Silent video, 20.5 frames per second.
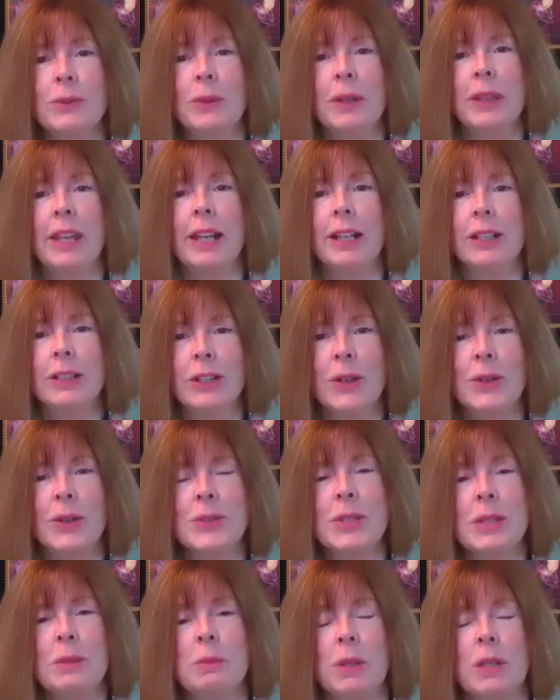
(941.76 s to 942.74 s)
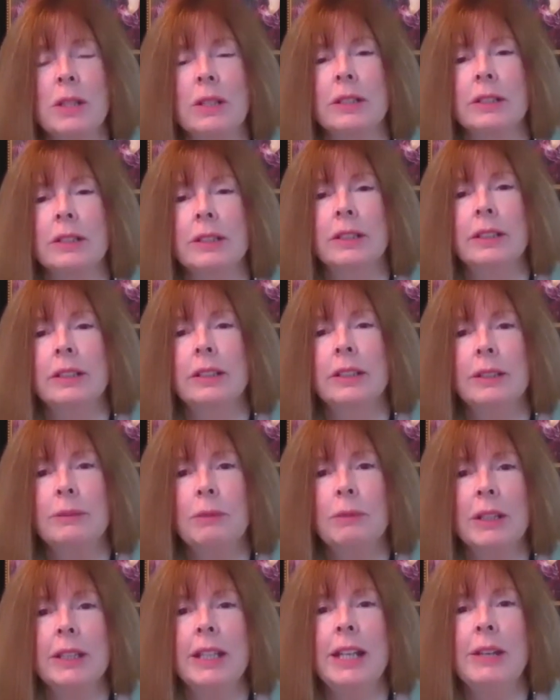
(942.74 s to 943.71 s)
they close the book?
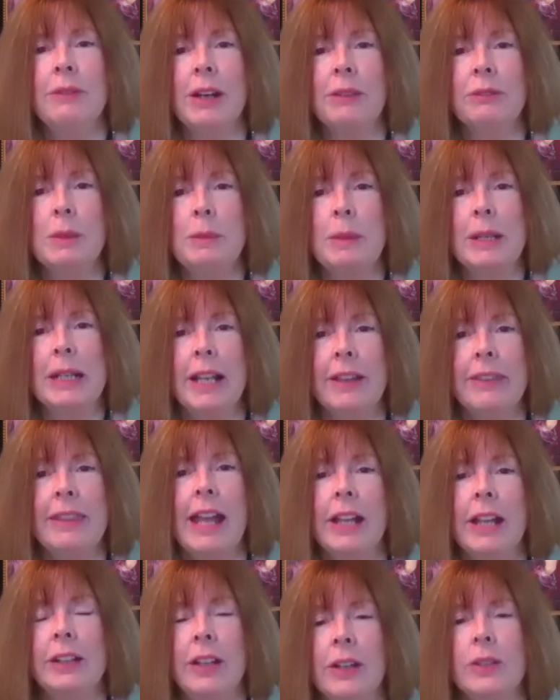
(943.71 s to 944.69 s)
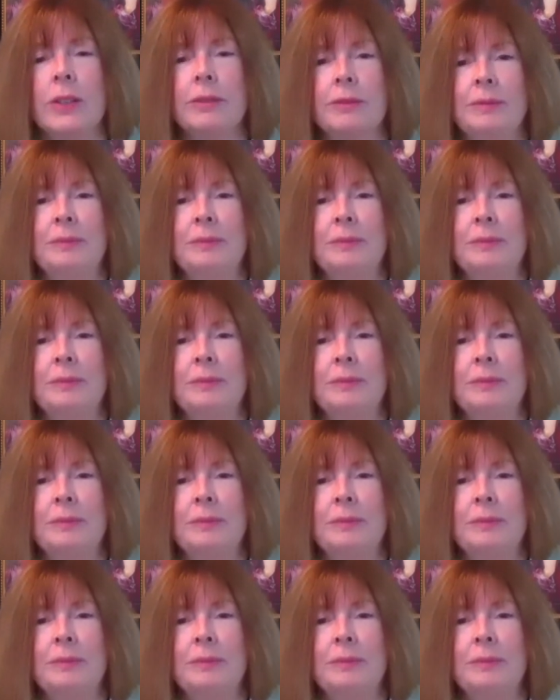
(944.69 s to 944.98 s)
We'll leave everybody on that note.